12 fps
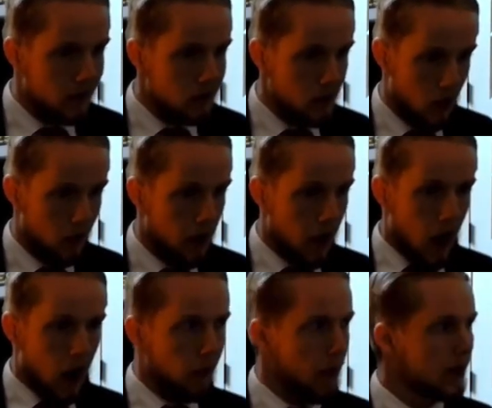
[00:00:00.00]
So
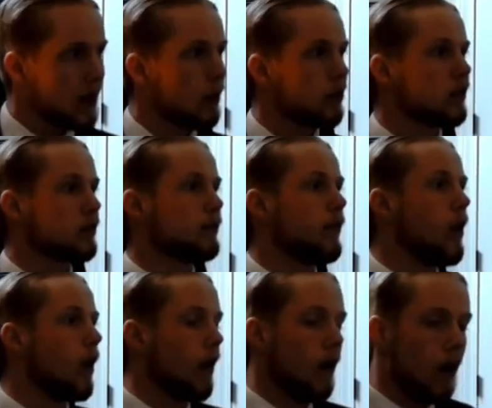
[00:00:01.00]
what we know this
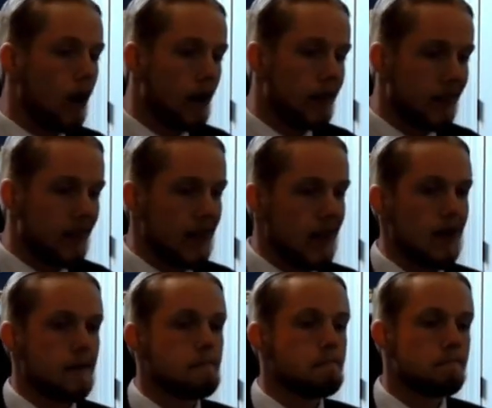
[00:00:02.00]
far on the
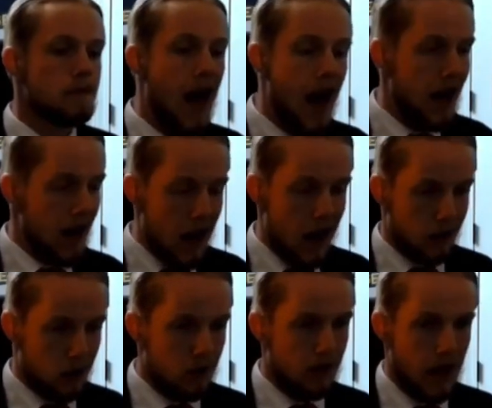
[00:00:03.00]
AI
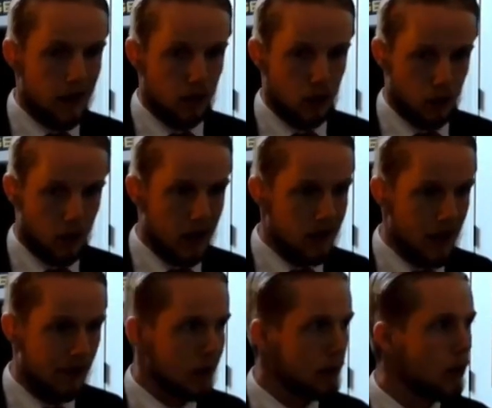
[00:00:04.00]

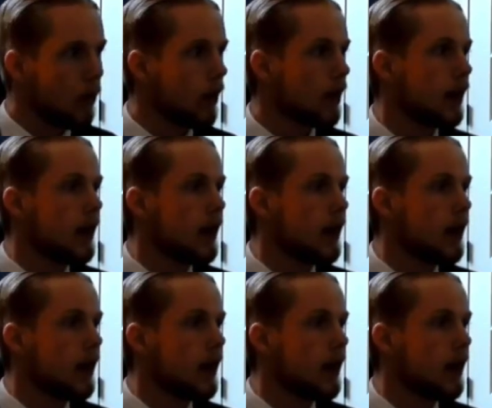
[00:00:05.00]
2027 report,